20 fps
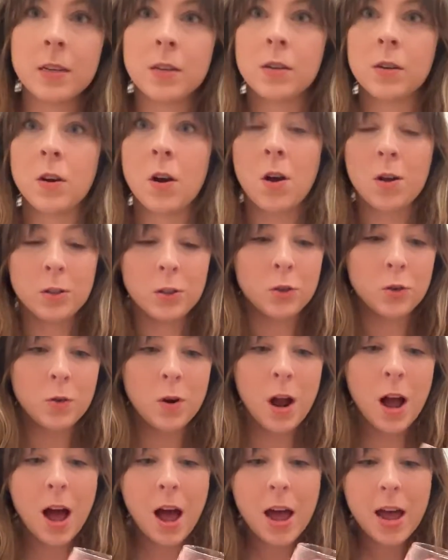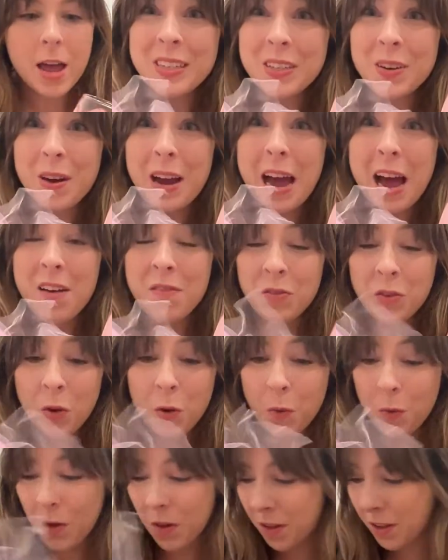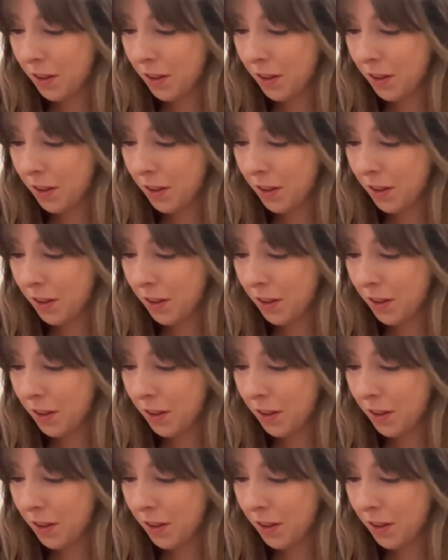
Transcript: are all dry. So I have tulle,